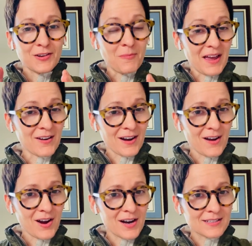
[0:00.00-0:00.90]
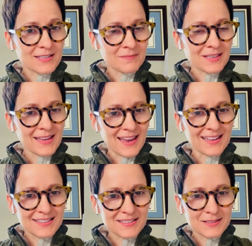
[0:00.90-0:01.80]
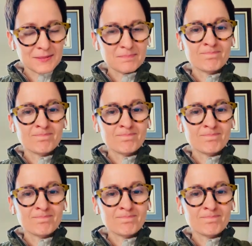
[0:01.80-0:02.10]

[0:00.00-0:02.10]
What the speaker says: No matter how hard something gets,